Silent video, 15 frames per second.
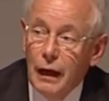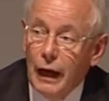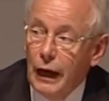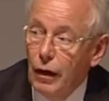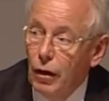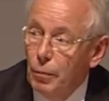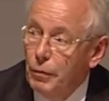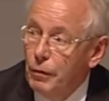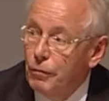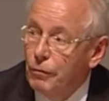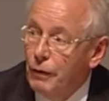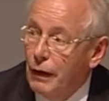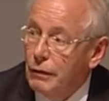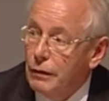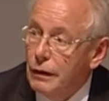I hope you
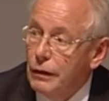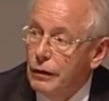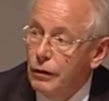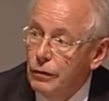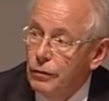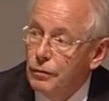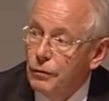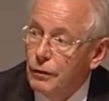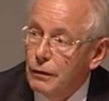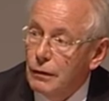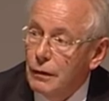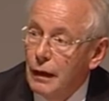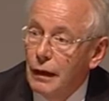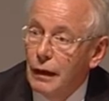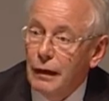found it
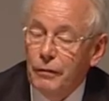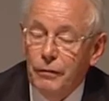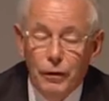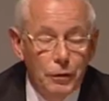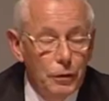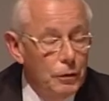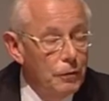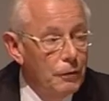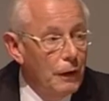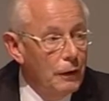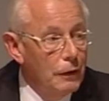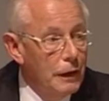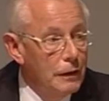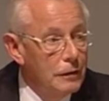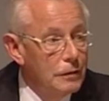useful. I hope you found it